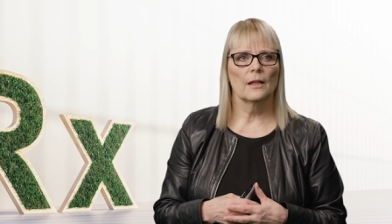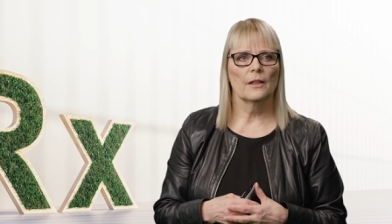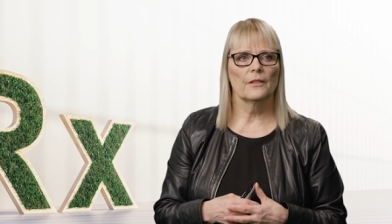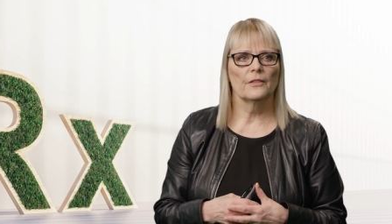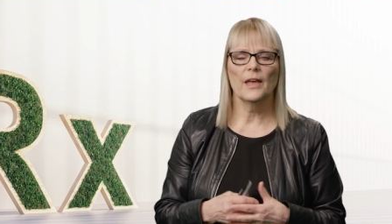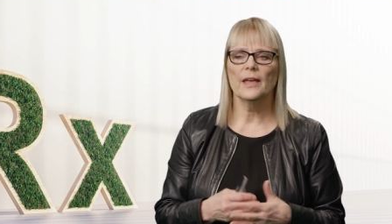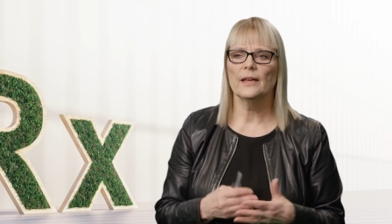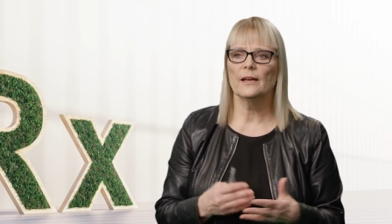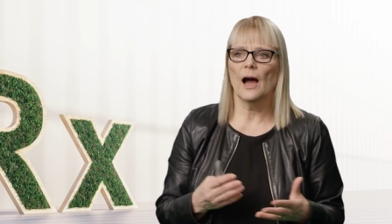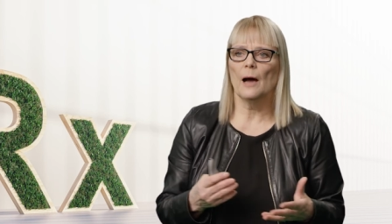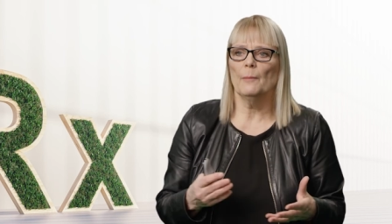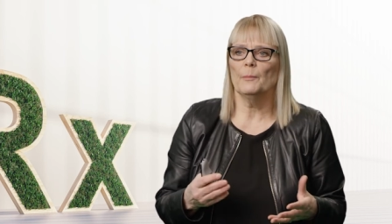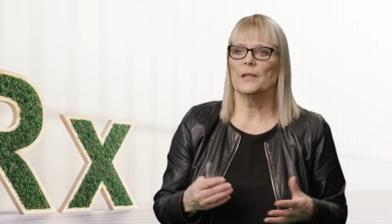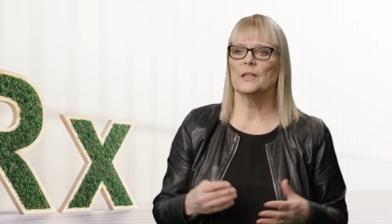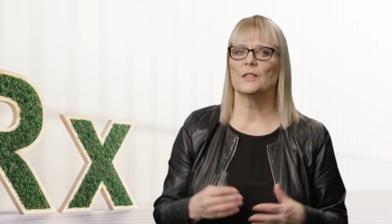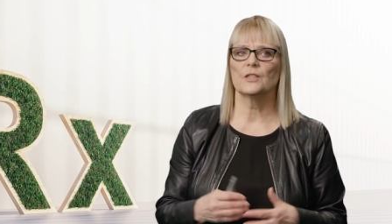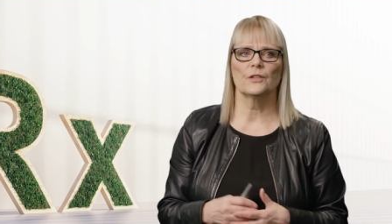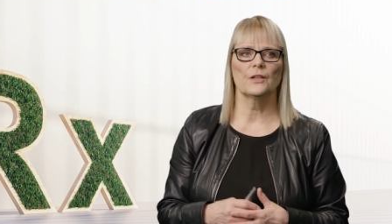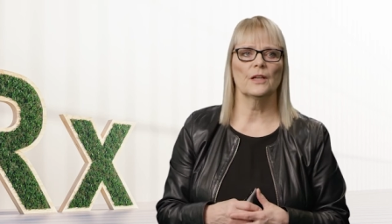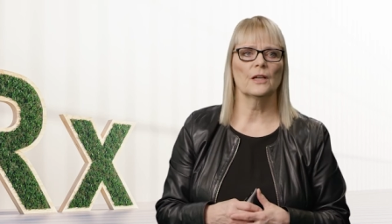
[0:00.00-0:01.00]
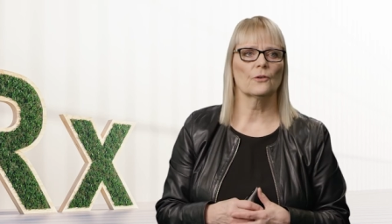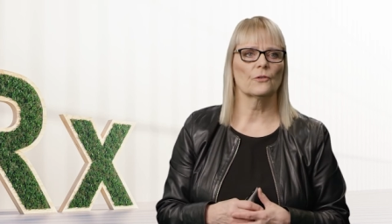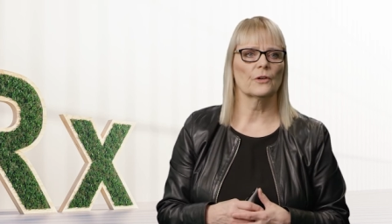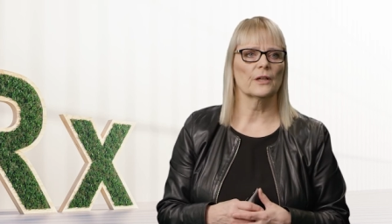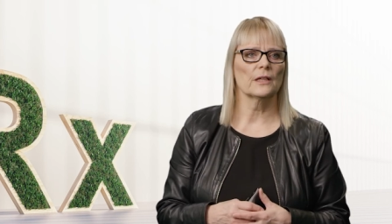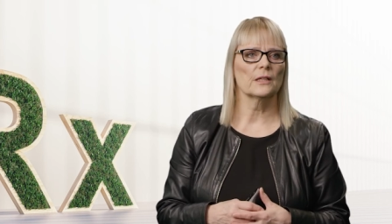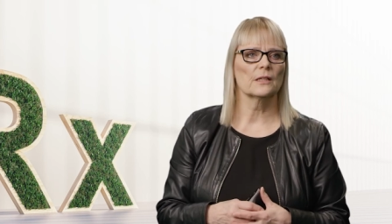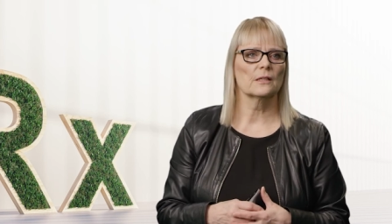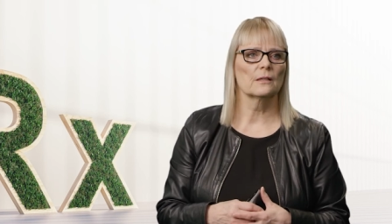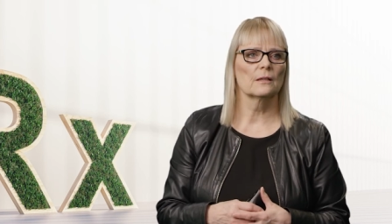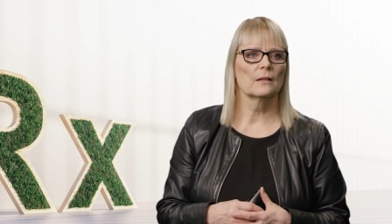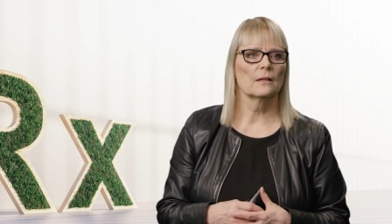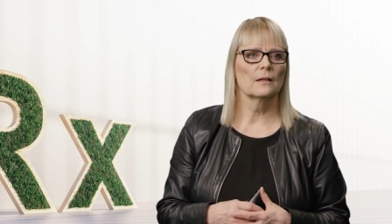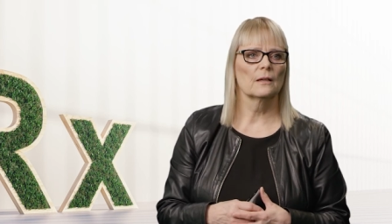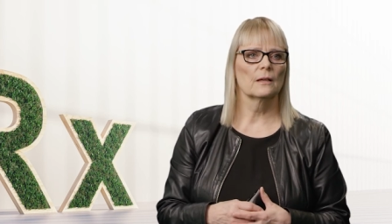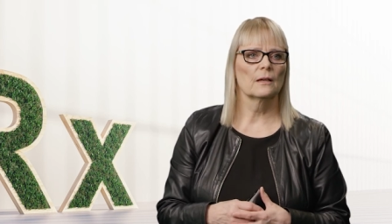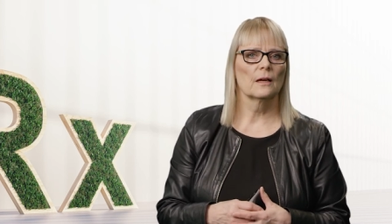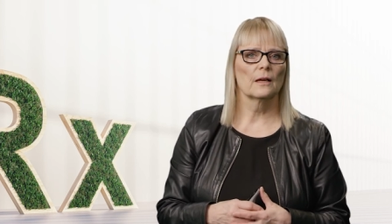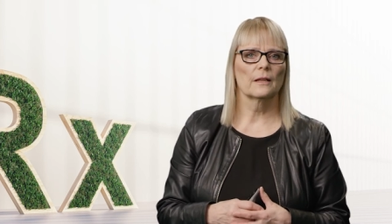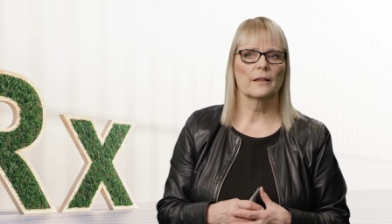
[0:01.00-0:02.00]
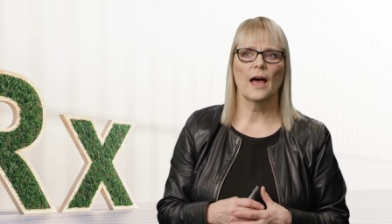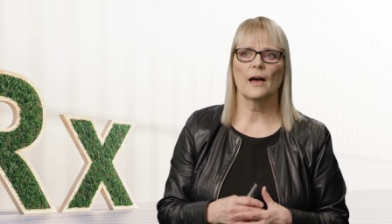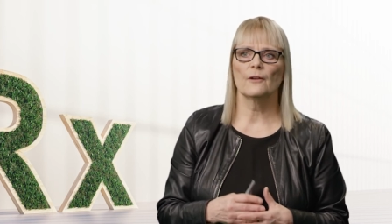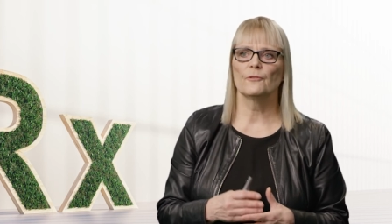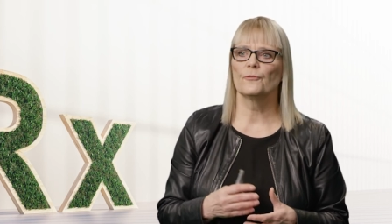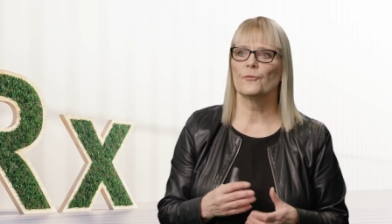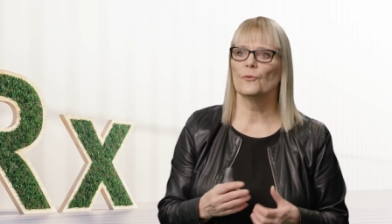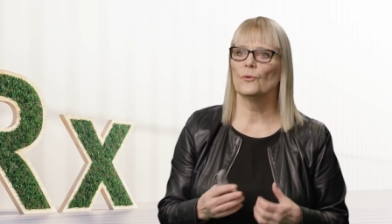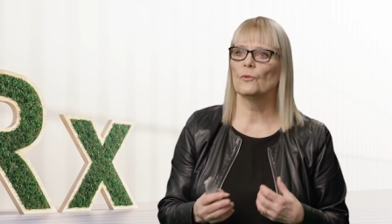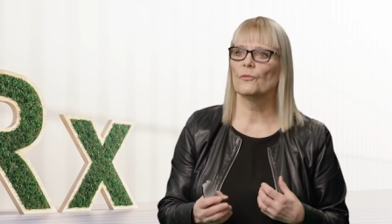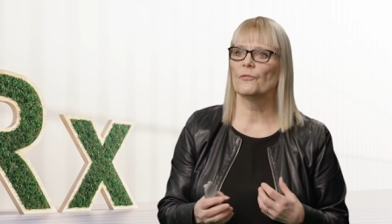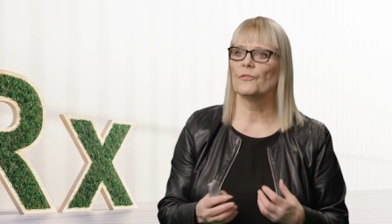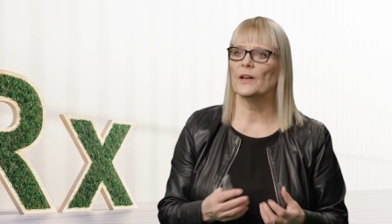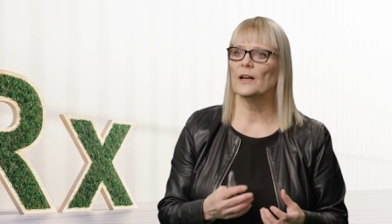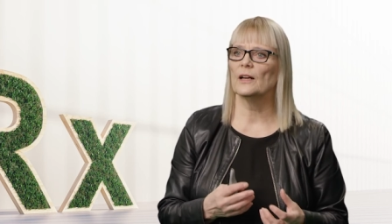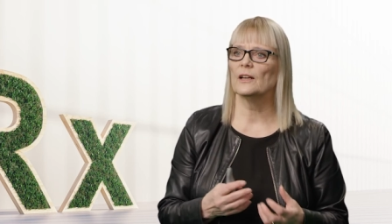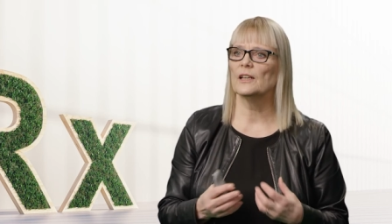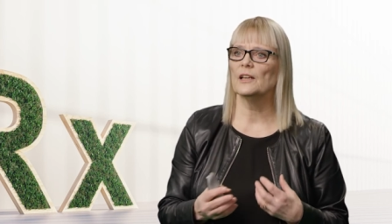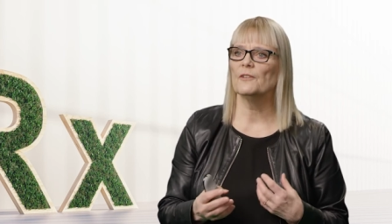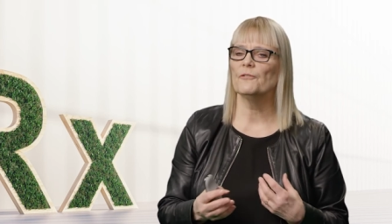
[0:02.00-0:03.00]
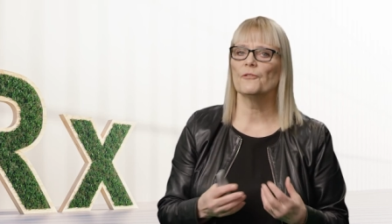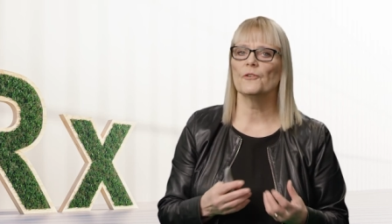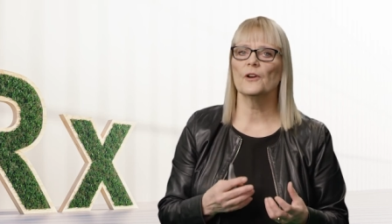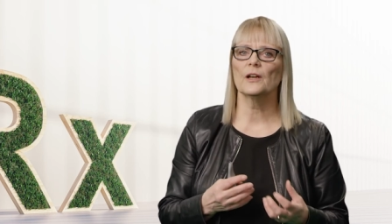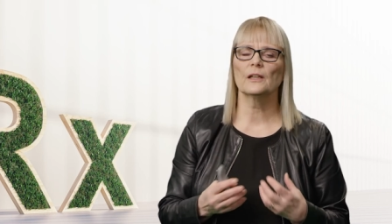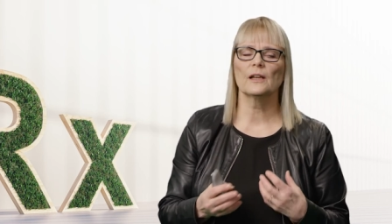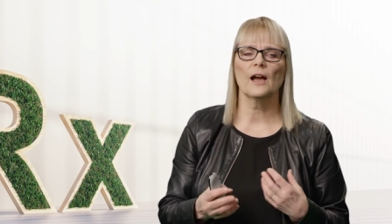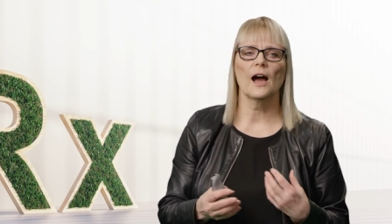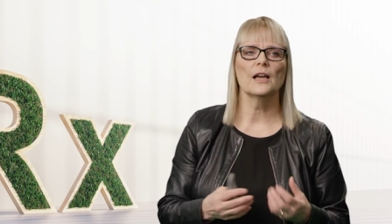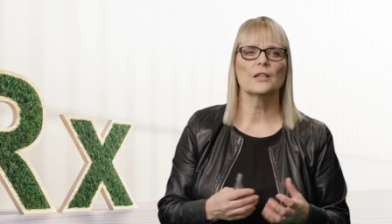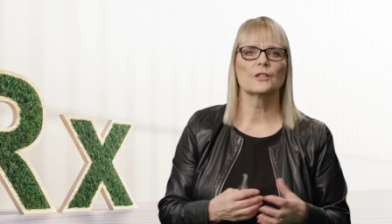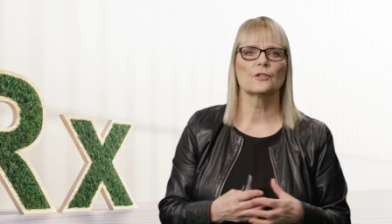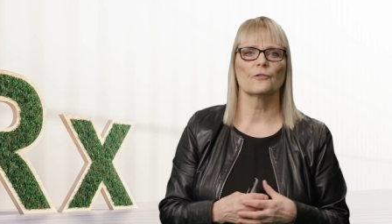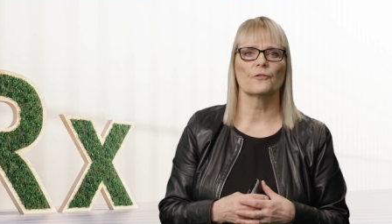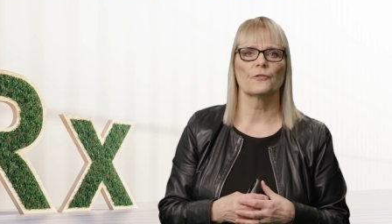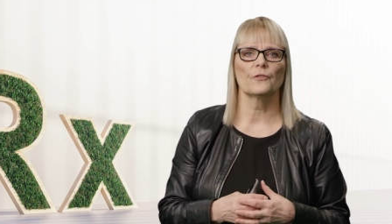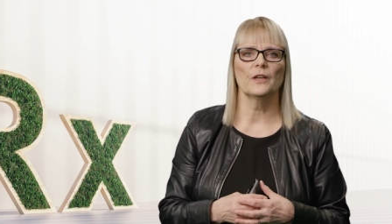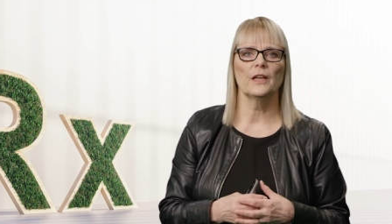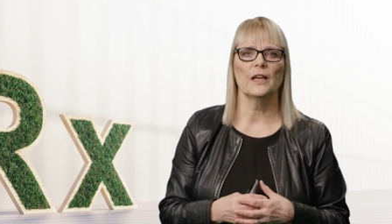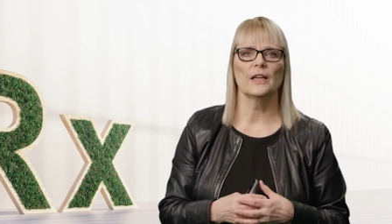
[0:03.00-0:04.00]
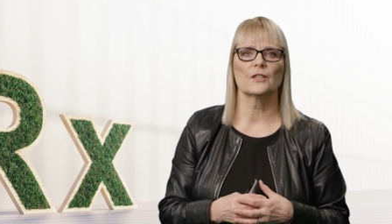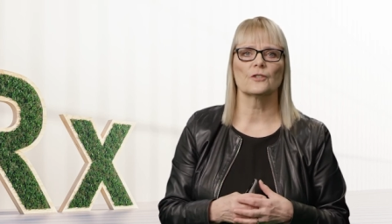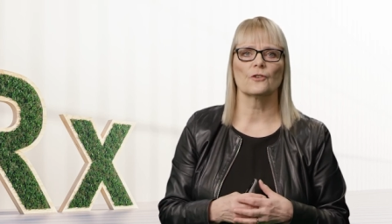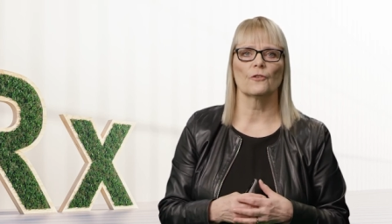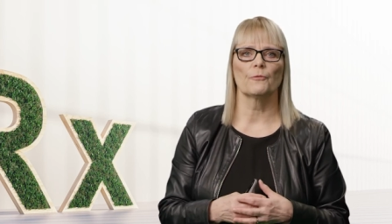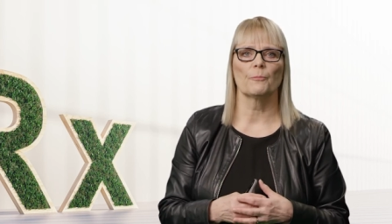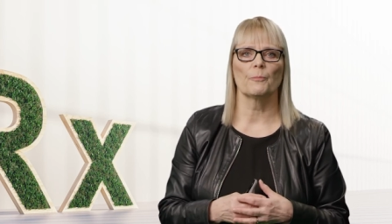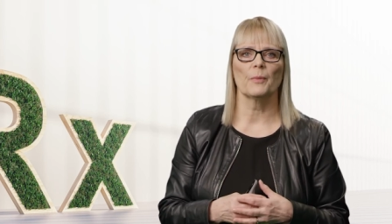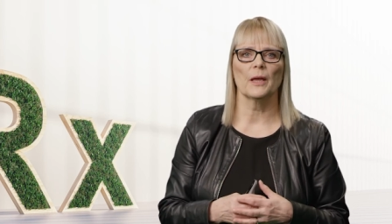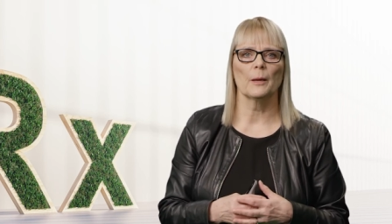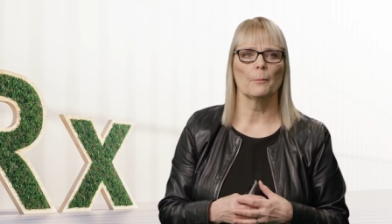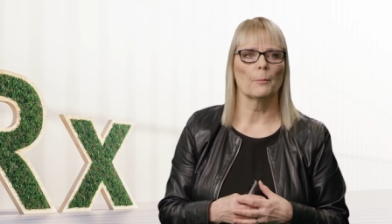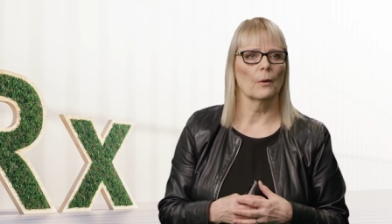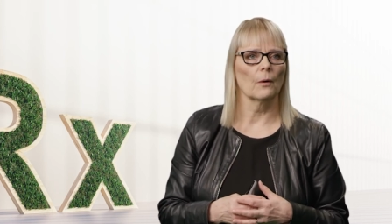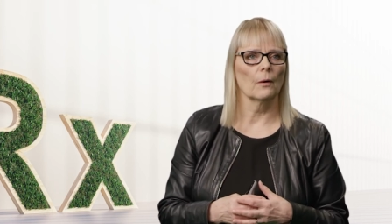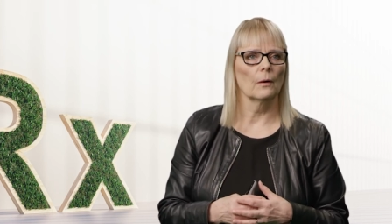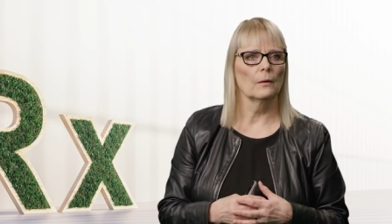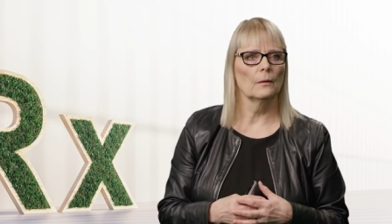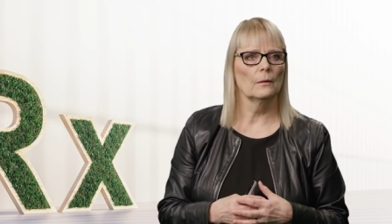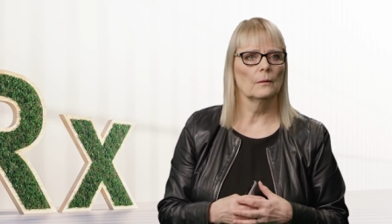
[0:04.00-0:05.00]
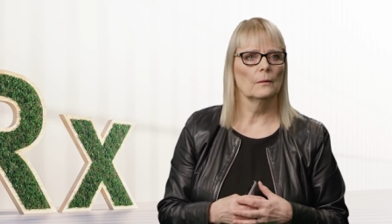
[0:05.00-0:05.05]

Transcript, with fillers: They come in series that fulfill different kinds of needs of people,